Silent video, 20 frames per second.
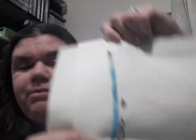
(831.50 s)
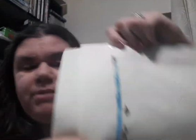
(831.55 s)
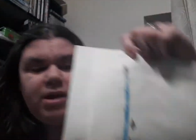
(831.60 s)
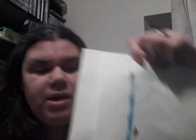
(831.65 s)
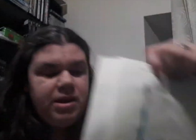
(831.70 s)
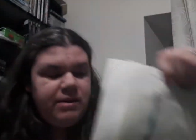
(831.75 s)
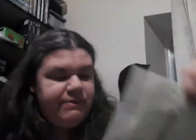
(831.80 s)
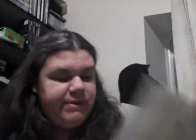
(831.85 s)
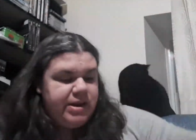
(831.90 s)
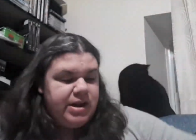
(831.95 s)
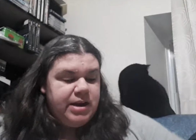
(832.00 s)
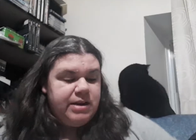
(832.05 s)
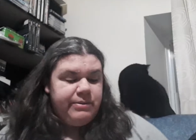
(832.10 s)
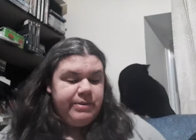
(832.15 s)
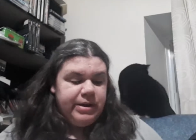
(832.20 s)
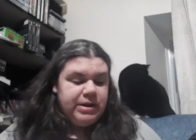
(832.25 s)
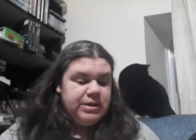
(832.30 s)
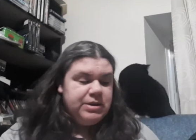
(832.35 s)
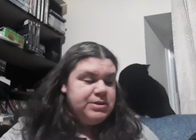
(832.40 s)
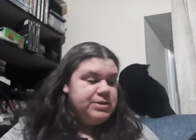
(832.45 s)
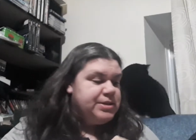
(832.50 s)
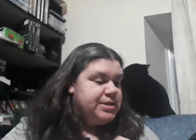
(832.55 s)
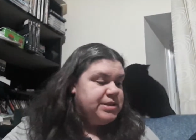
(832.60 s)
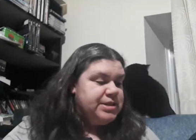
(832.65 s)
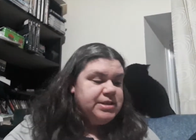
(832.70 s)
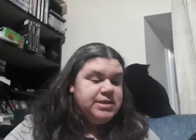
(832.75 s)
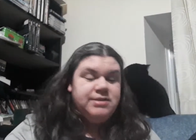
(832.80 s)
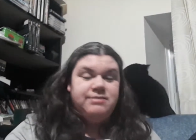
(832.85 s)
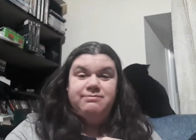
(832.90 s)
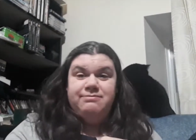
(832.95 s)
not even anywhere close
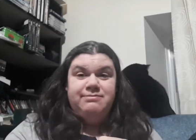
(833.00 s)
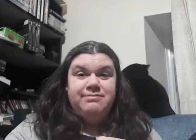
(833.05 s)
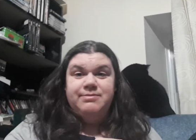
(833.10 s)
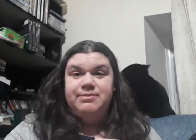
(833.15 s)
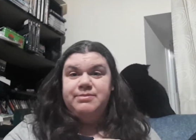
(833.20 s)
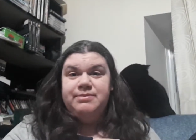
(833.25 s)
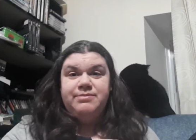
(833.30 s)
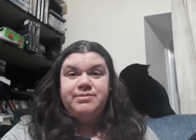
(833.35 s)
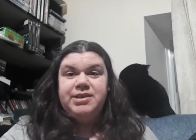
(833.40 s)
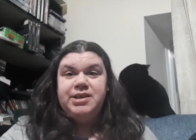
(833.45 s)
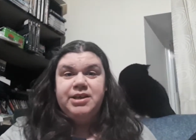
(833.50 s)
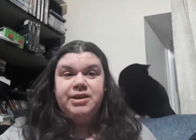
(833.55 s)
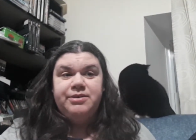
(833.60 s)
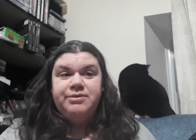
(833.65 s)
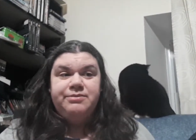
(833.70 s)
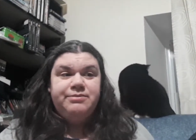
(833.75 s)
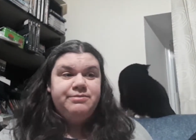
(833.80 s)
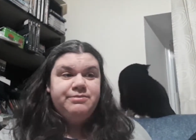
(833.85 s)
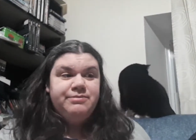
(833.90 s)
to, you know,